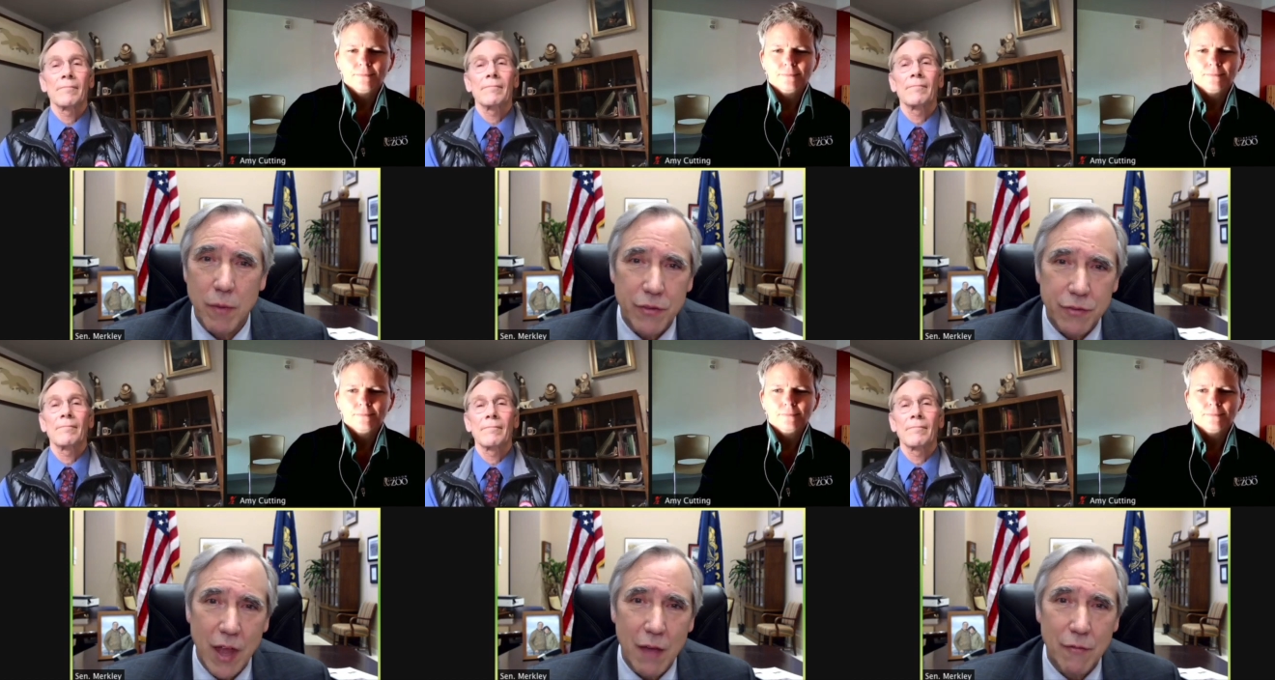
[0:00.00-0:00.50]
Speaker 1: My
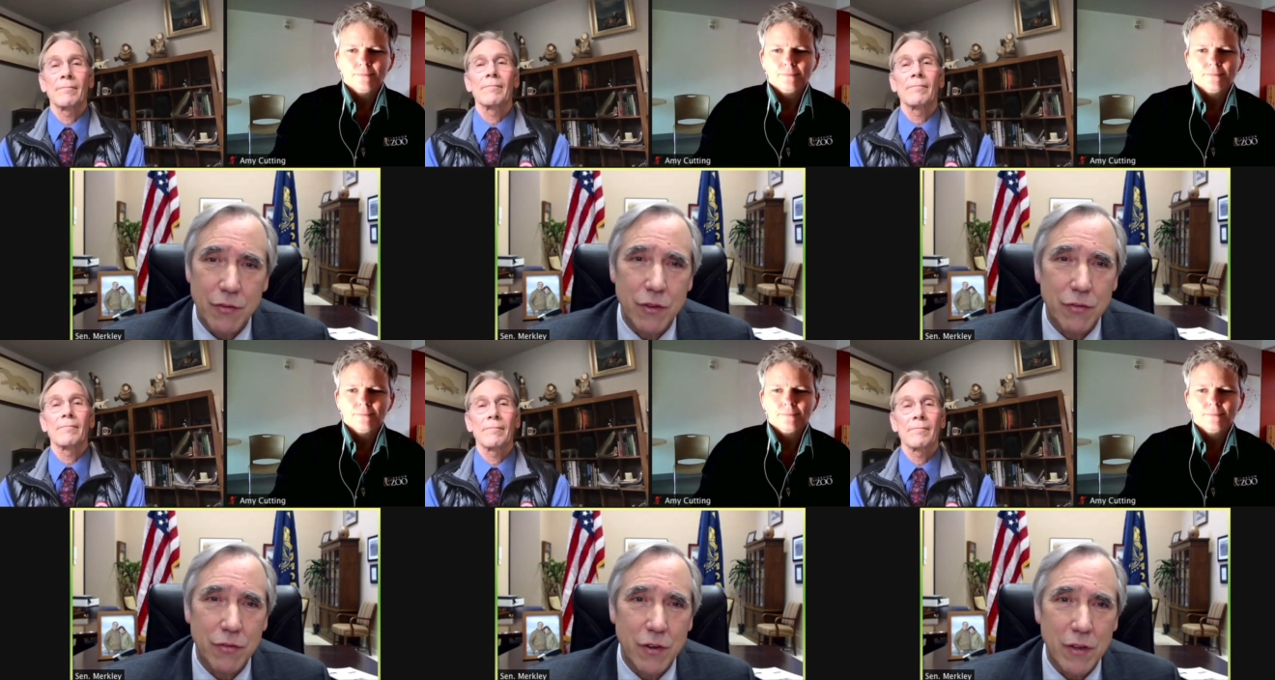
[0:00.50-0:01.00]
staff is
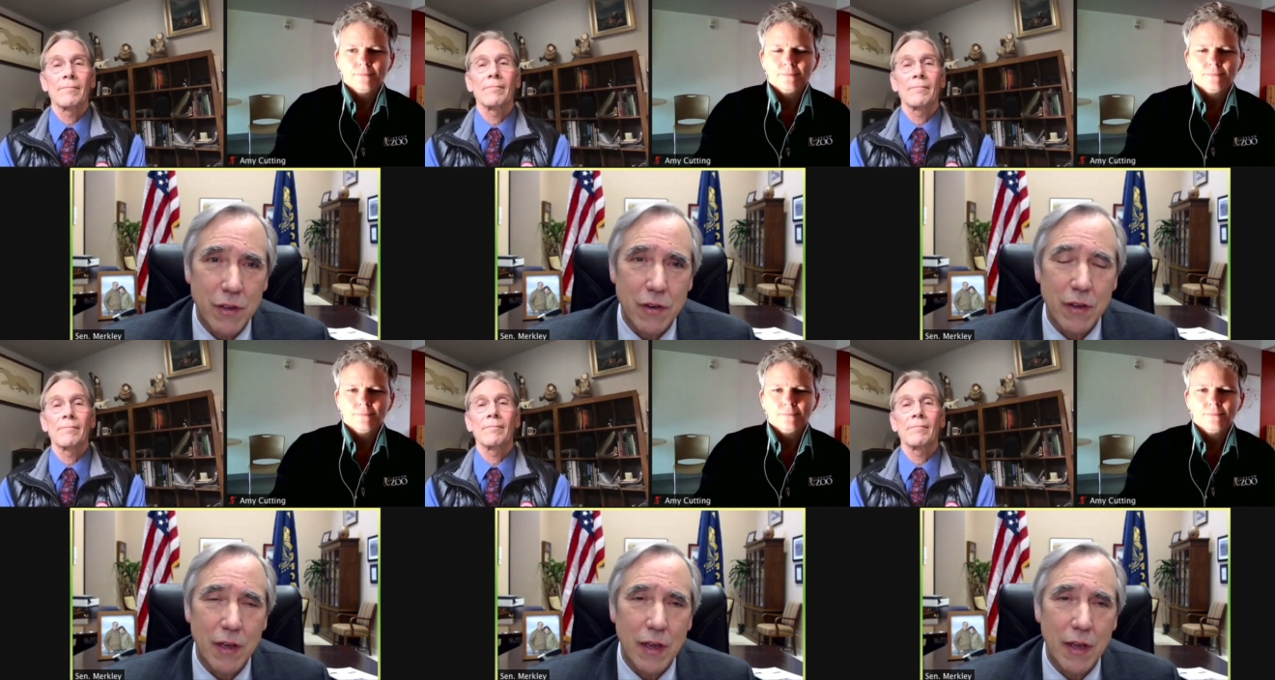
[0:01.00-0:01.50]
listening
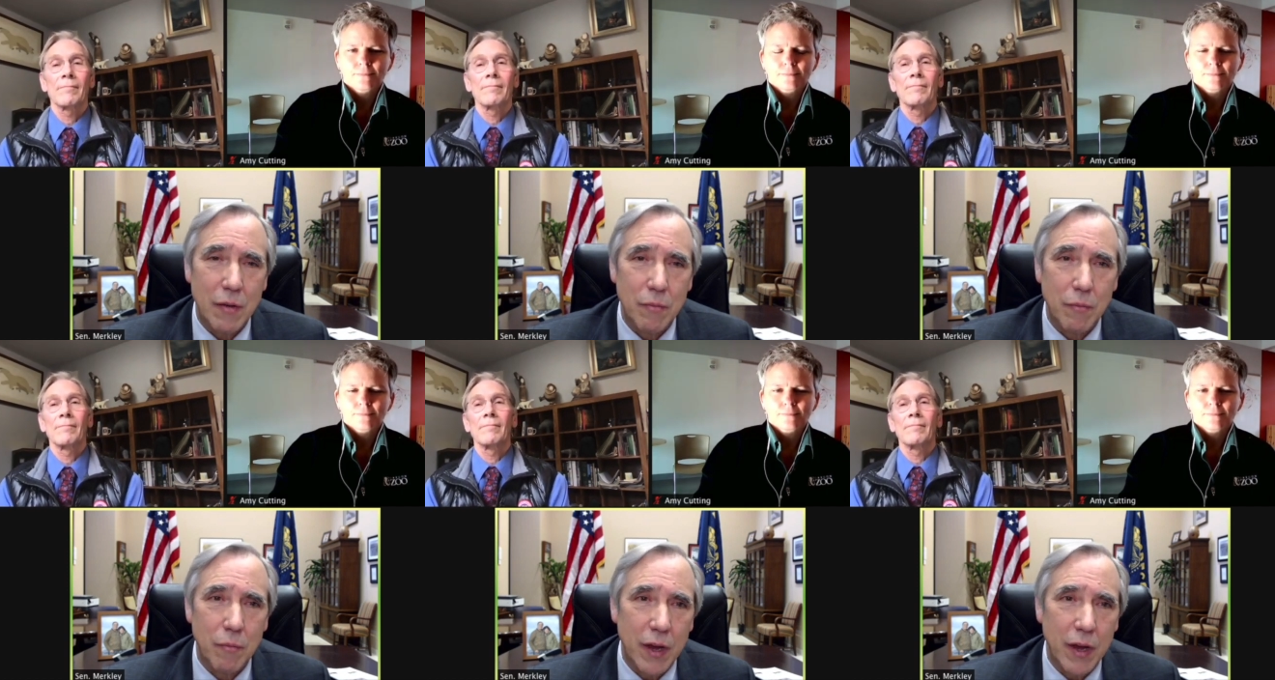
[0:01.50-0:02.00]
in, and
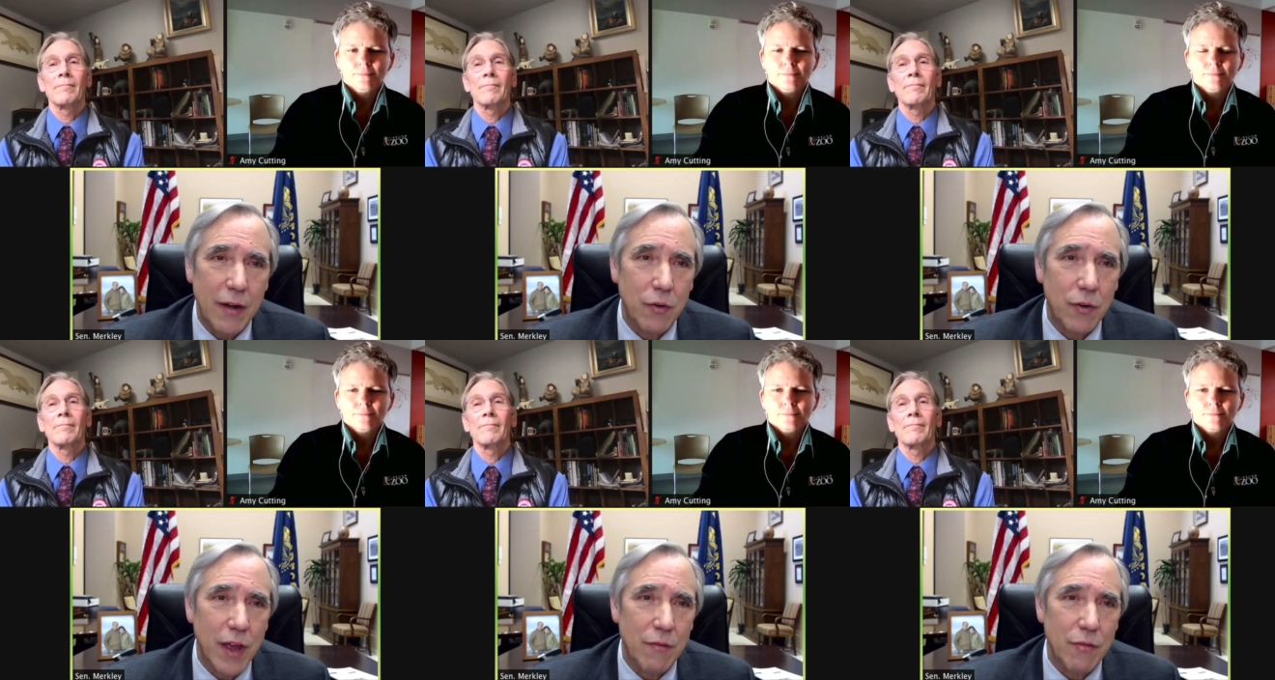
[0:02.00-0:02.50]
but I
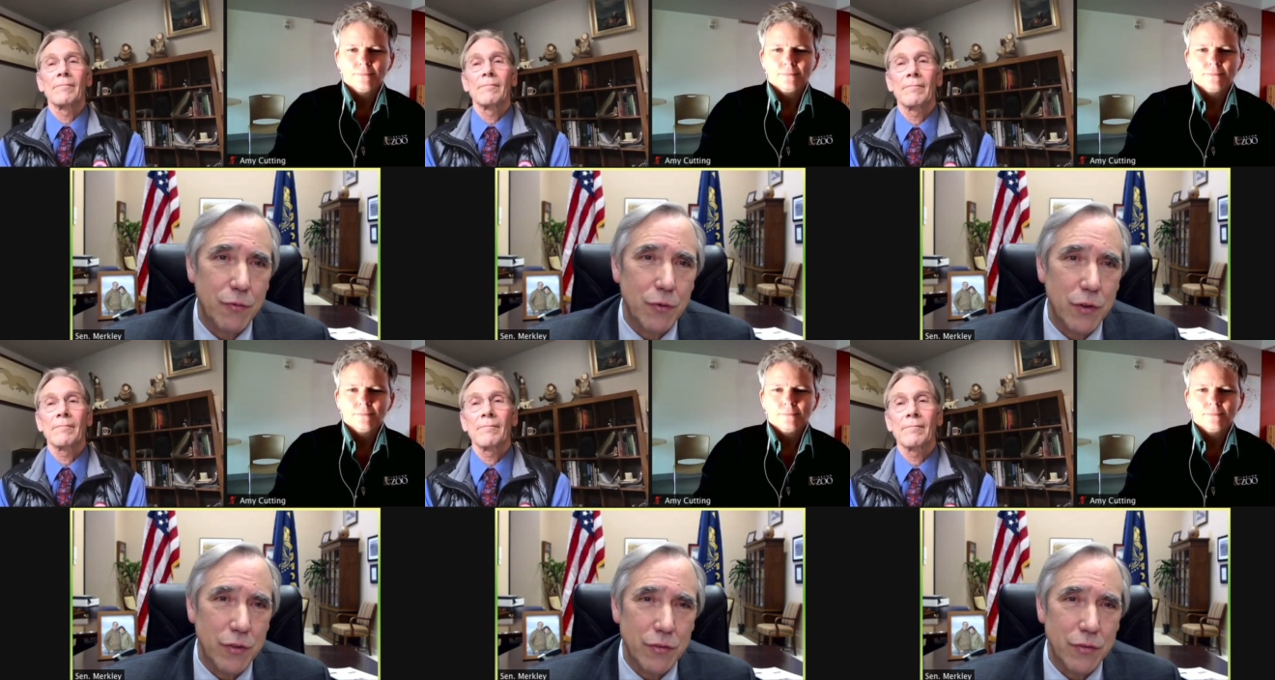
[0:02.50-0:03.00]
don't have the
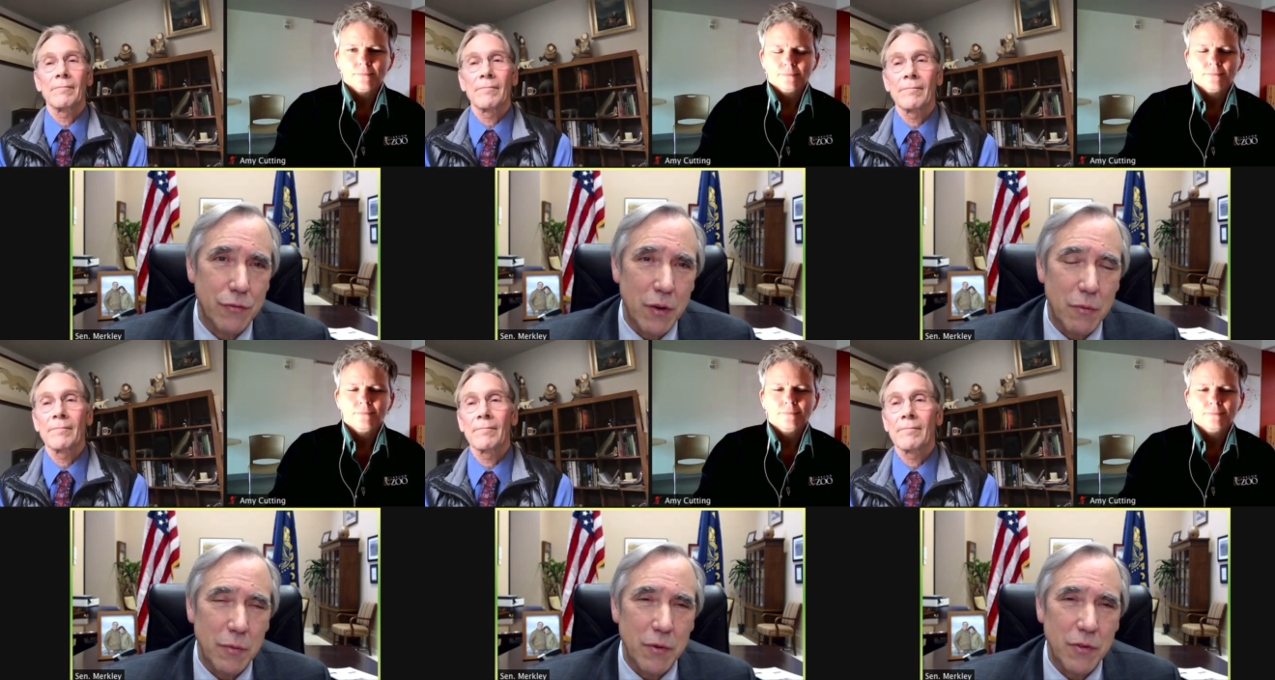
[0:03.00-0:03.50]
full list in front of me.